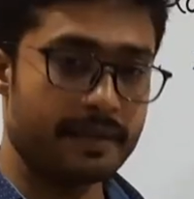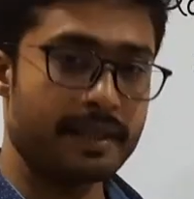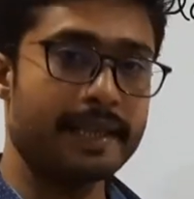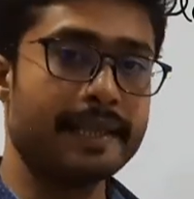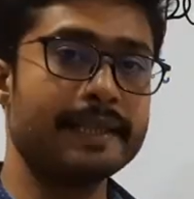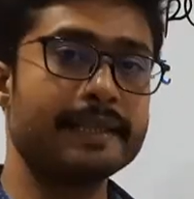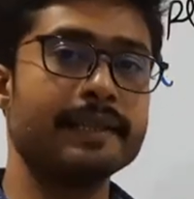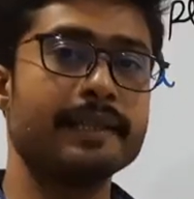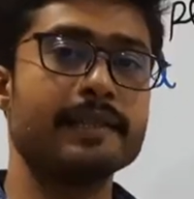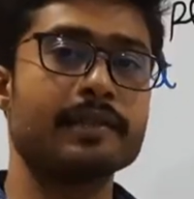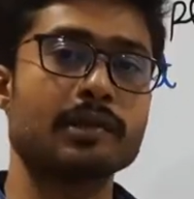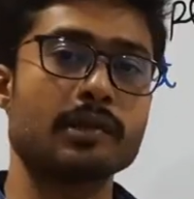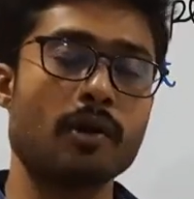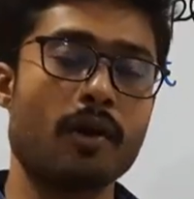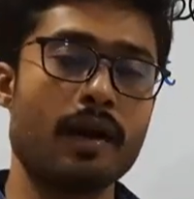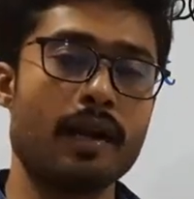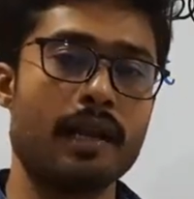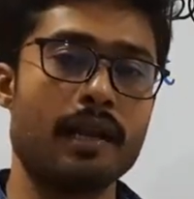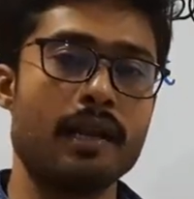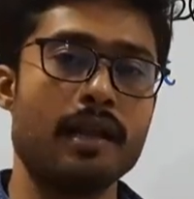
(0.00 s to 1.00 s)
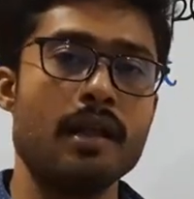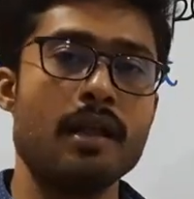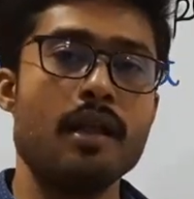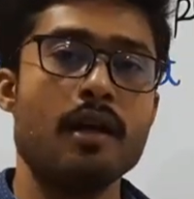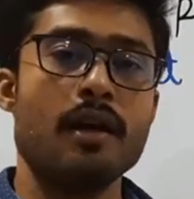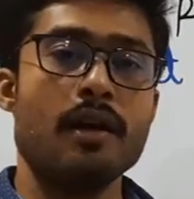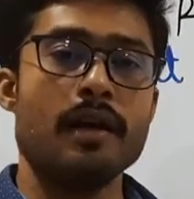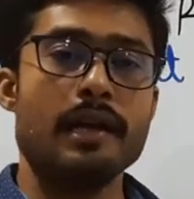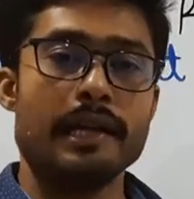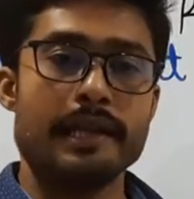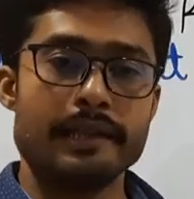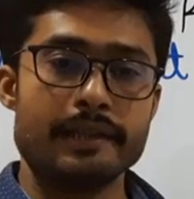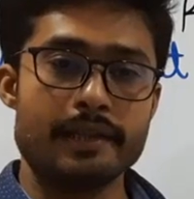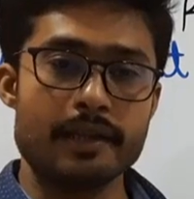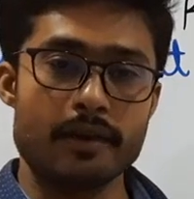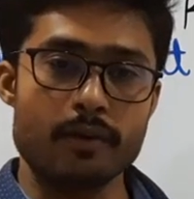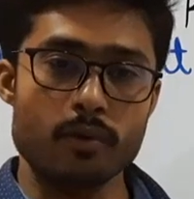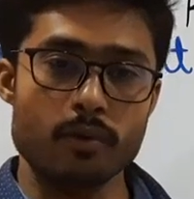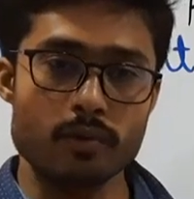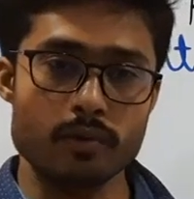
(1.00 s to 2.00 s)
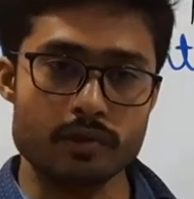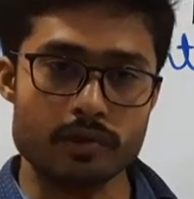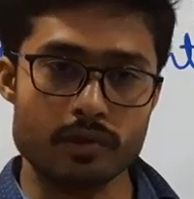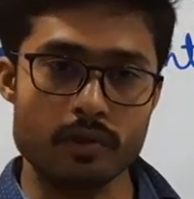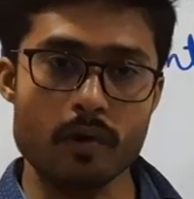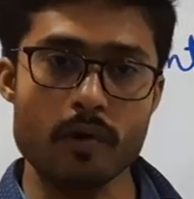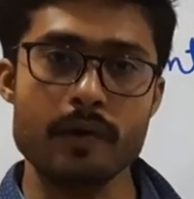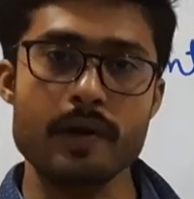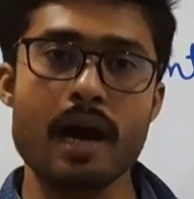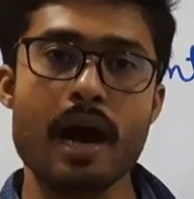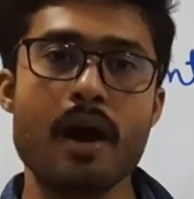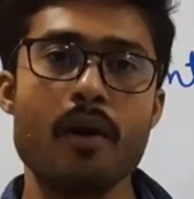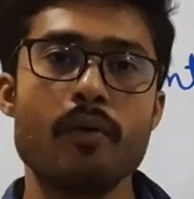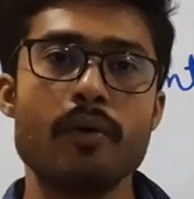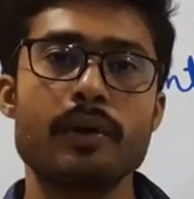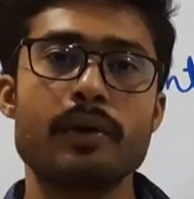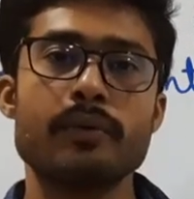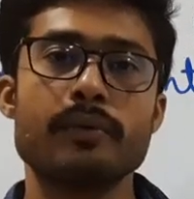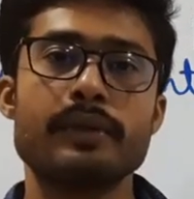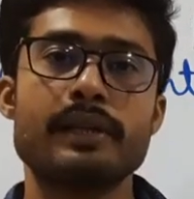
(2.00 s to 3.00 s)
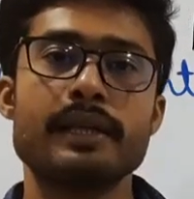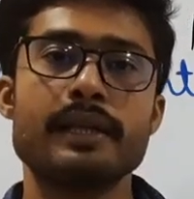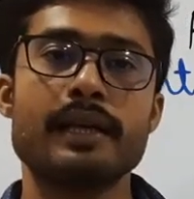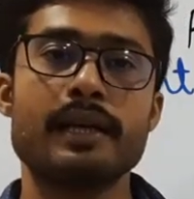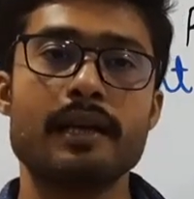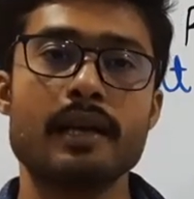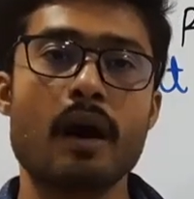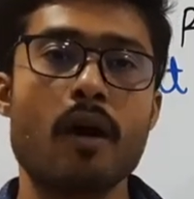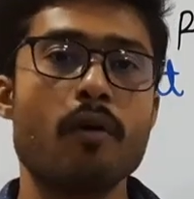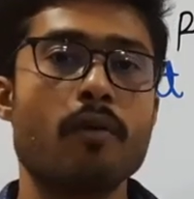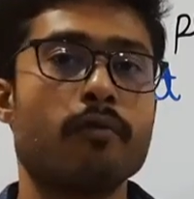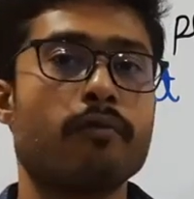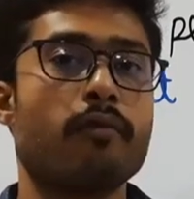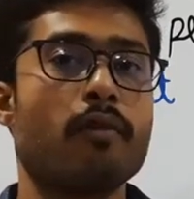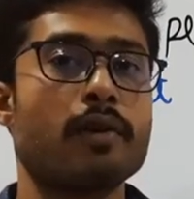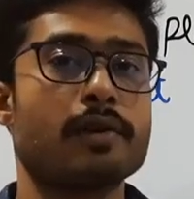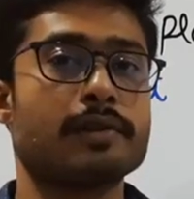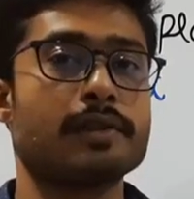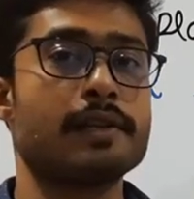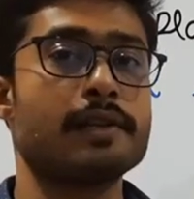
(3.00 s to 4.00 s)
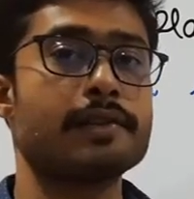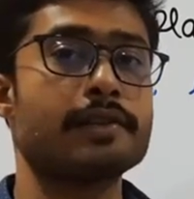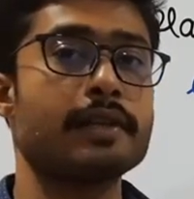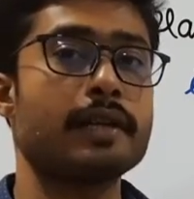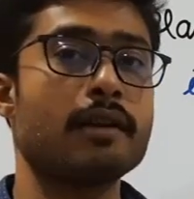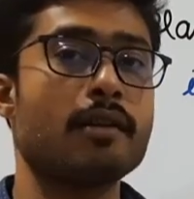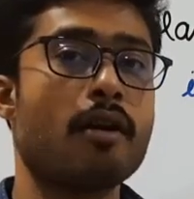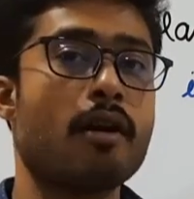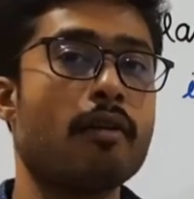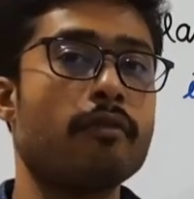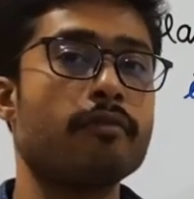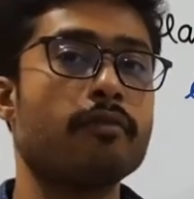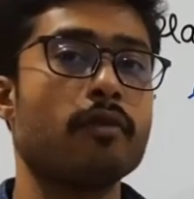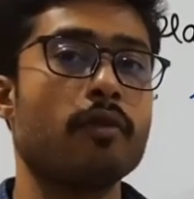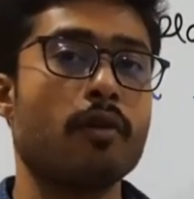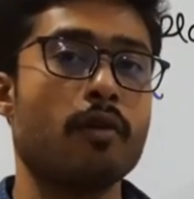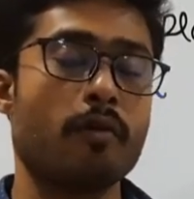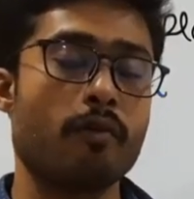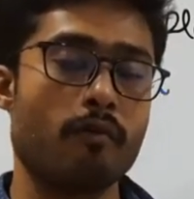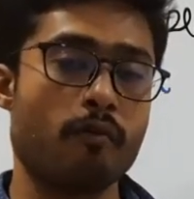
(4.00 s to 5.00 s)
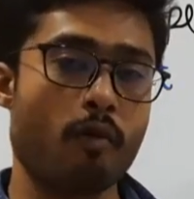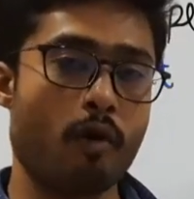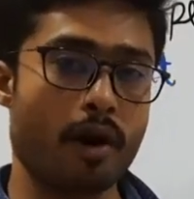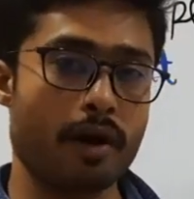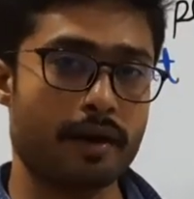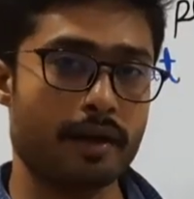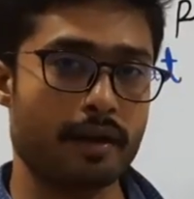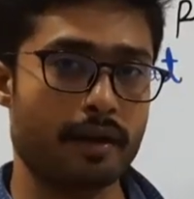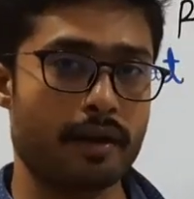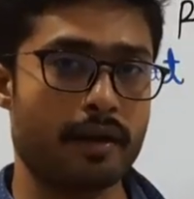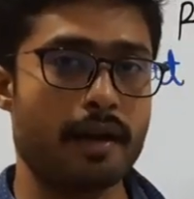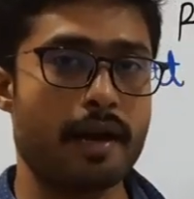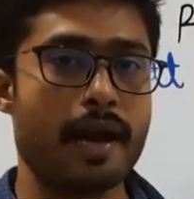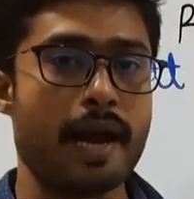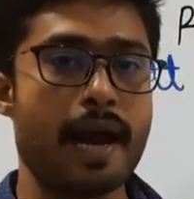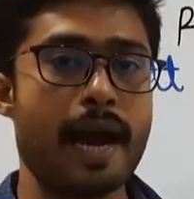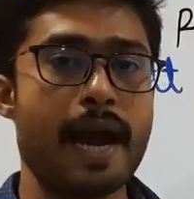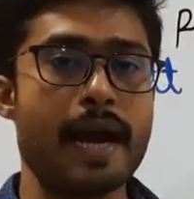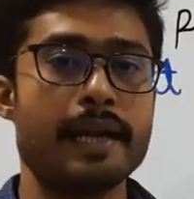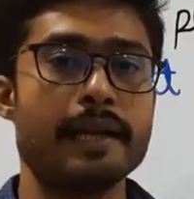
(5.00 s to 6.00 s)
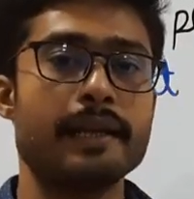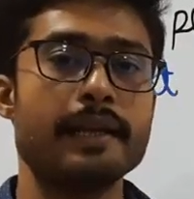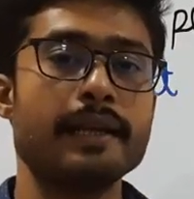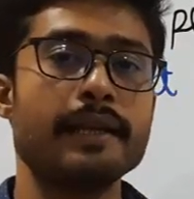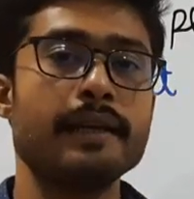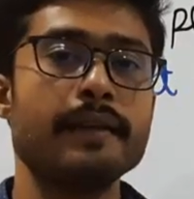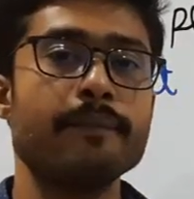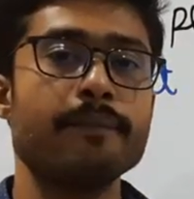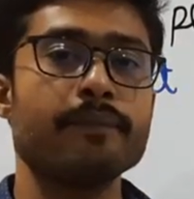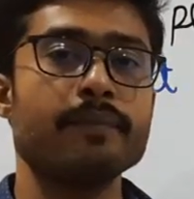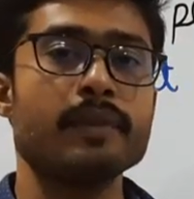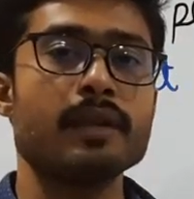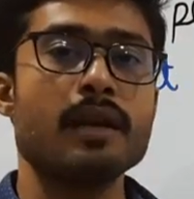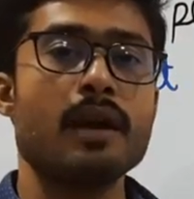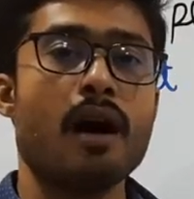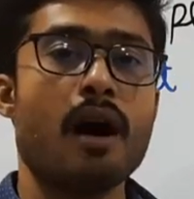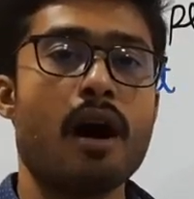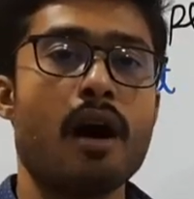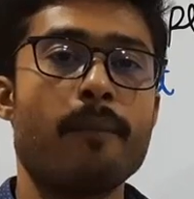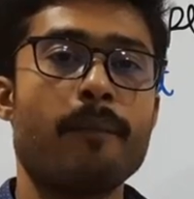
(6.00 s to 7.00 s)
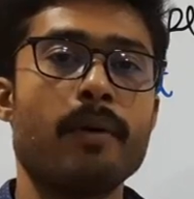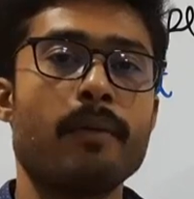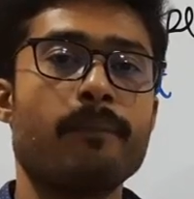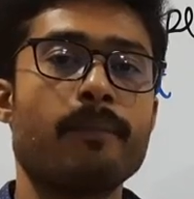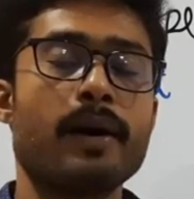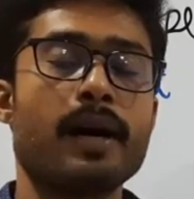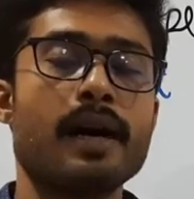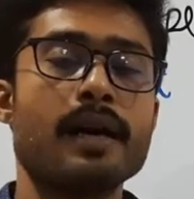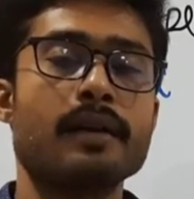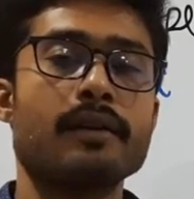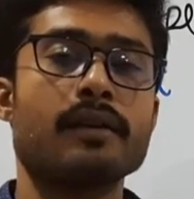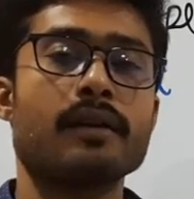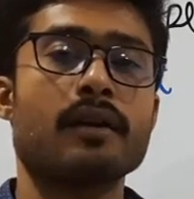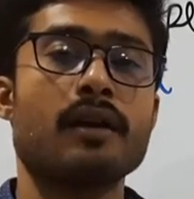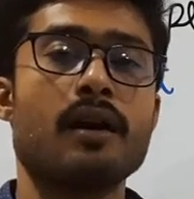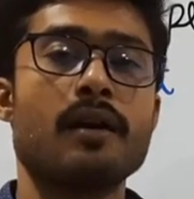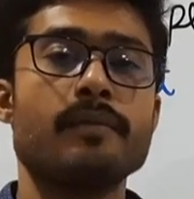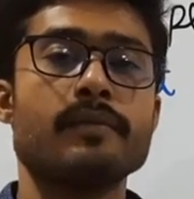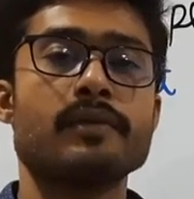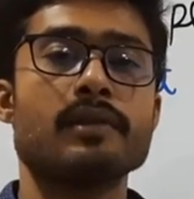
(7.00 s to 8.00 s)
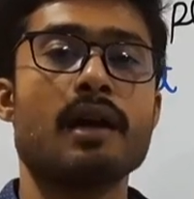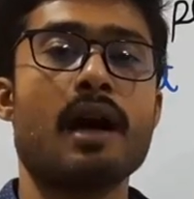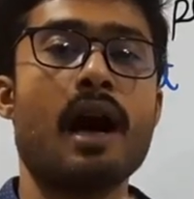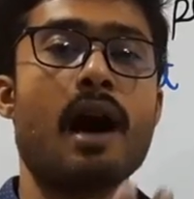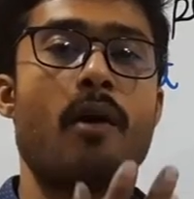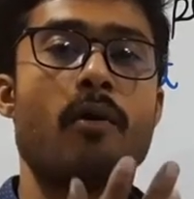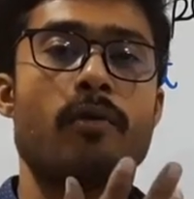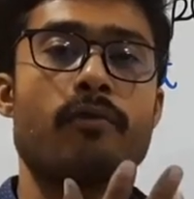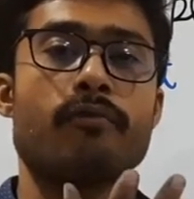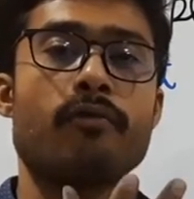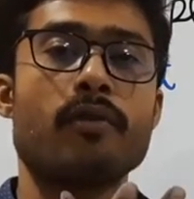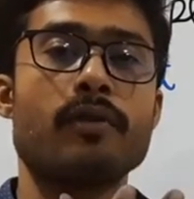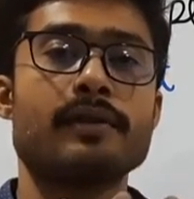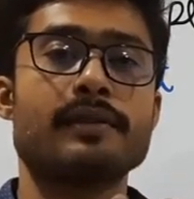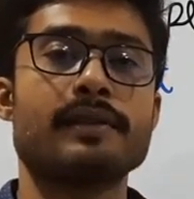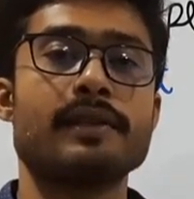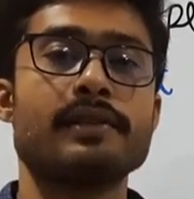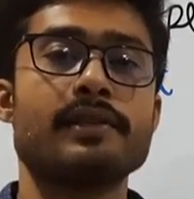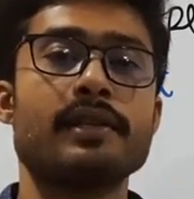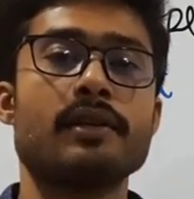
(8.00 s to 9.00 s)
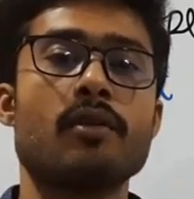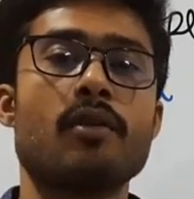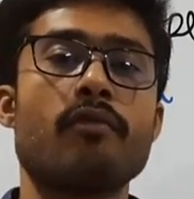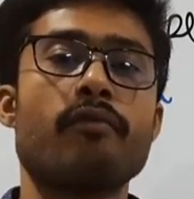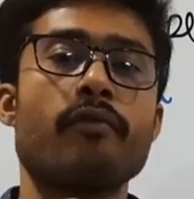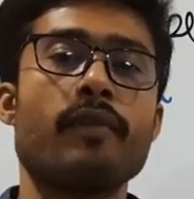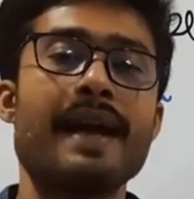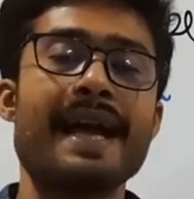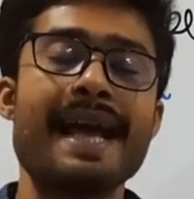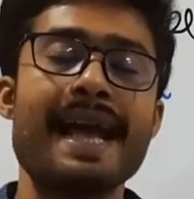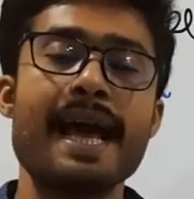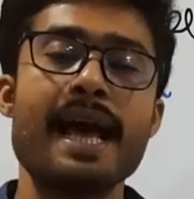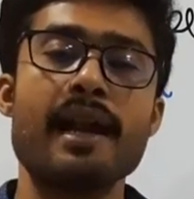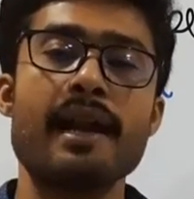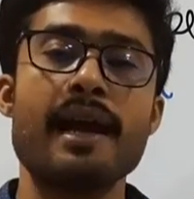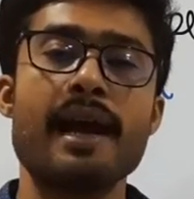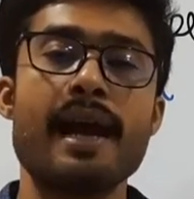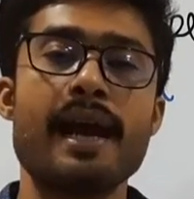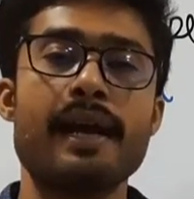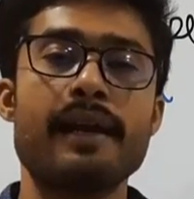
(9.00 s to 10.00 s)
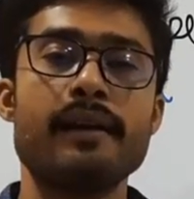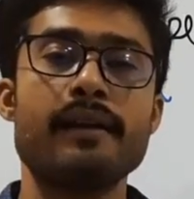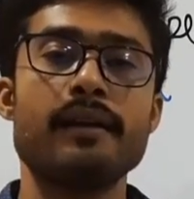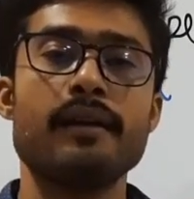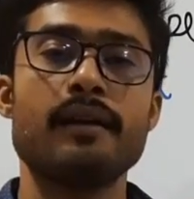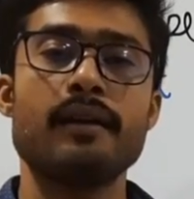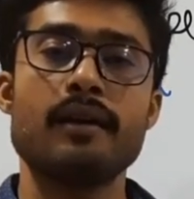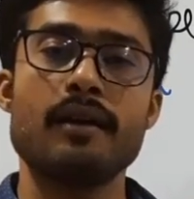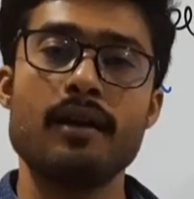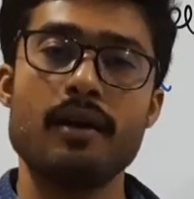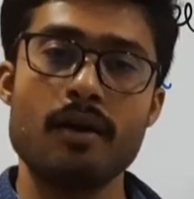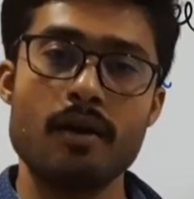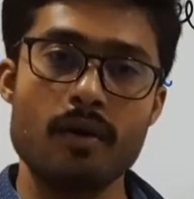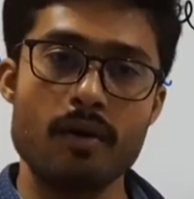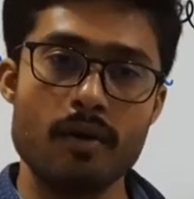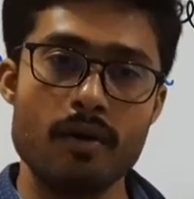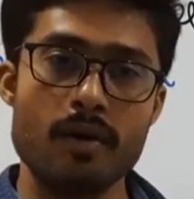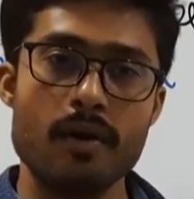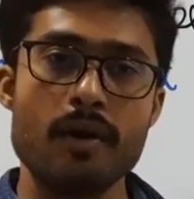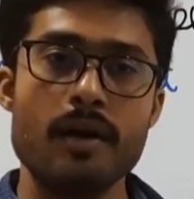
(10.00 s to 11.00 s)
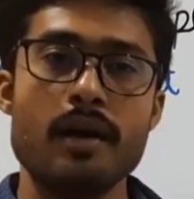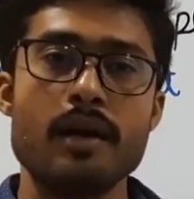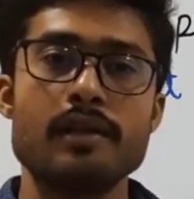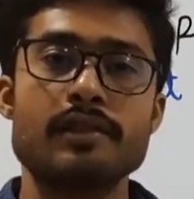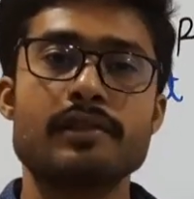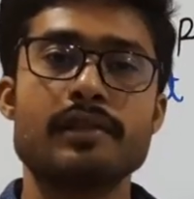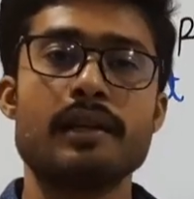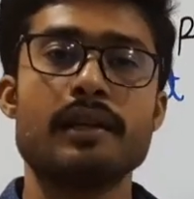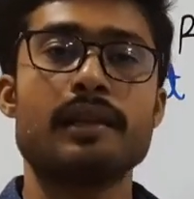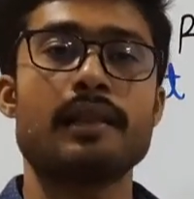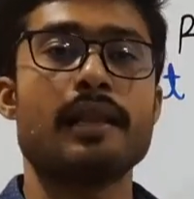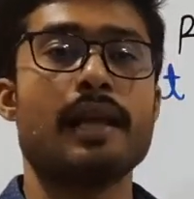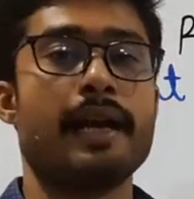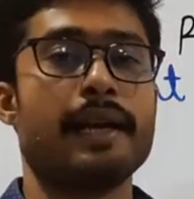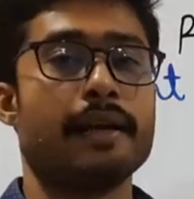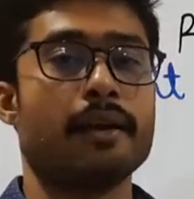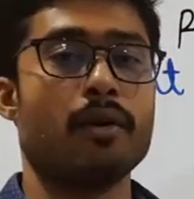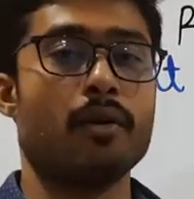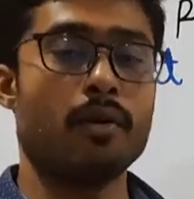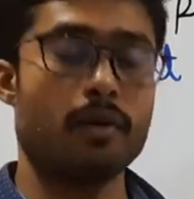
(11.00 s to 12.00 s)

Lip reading: in the soil, the roots go down to the ground for searching of water and the upper part comes out for searching of air and sunlight.